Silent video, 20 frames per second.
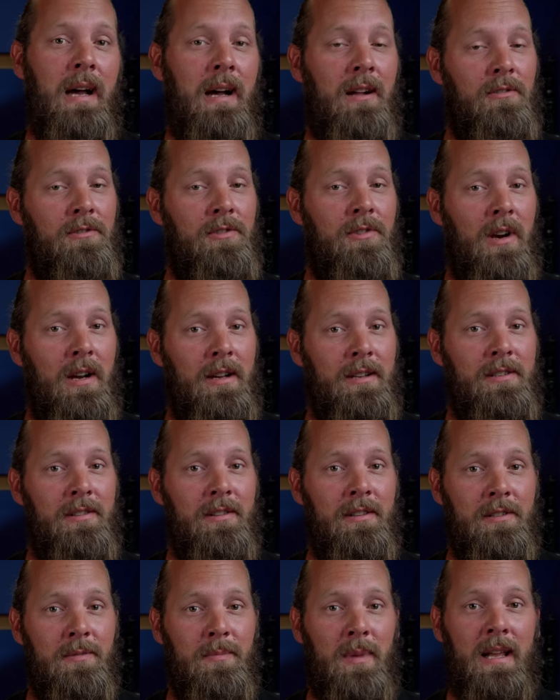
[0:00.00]
I'll try
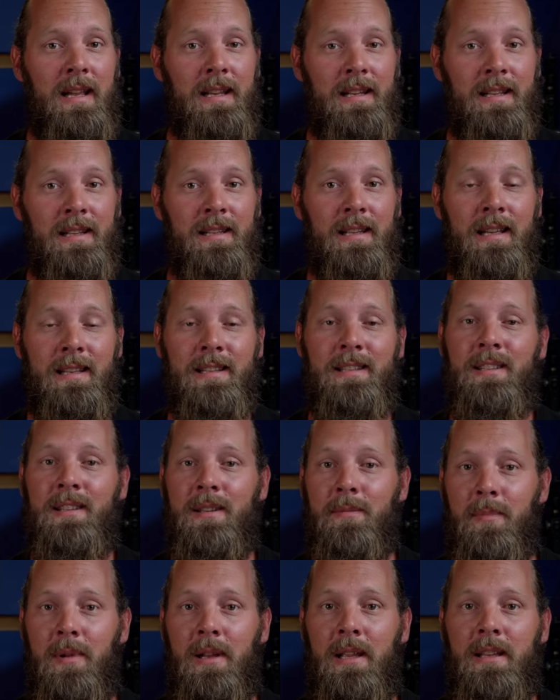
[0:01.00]
to explain it as
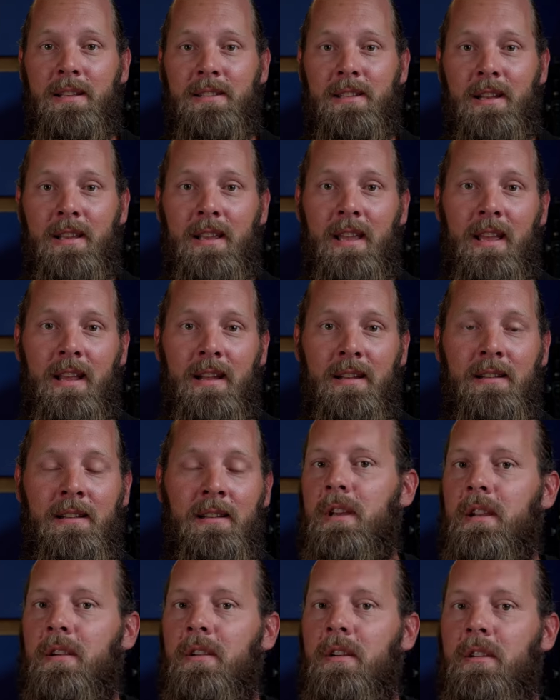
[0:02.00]
simply as I can.
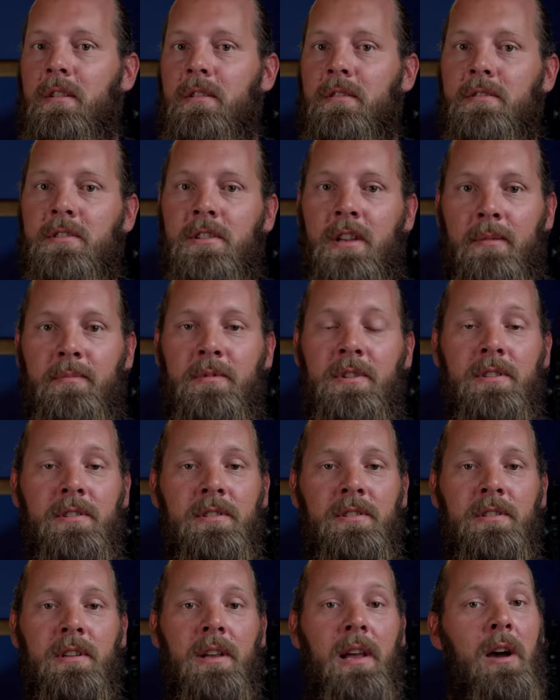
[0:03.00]
There are
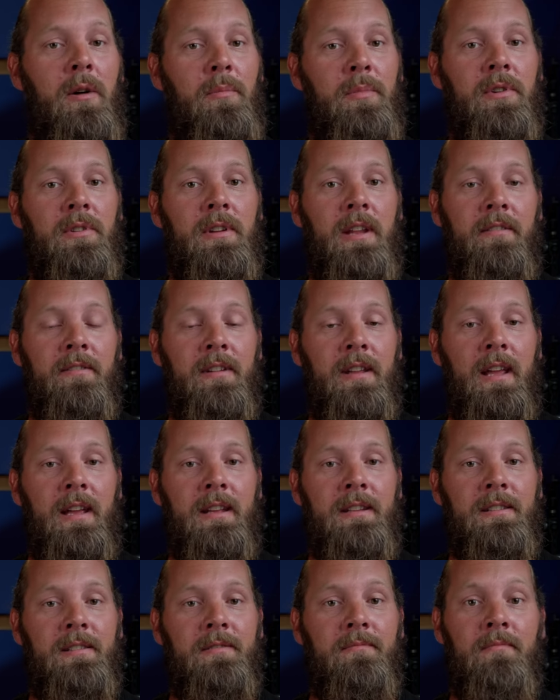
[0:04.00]
chapters to help you
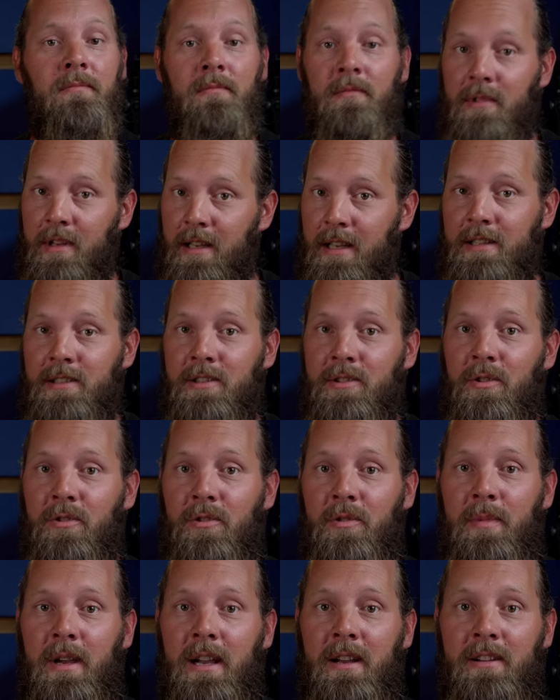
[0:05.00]
navigate. Let's
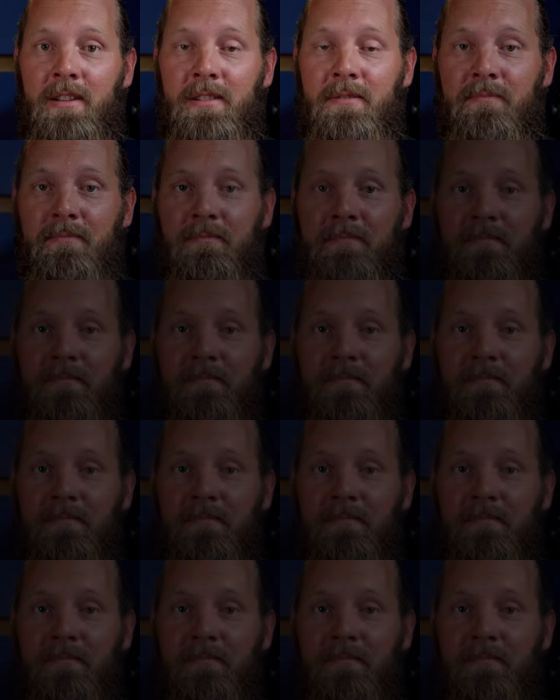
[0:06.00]
talk about it.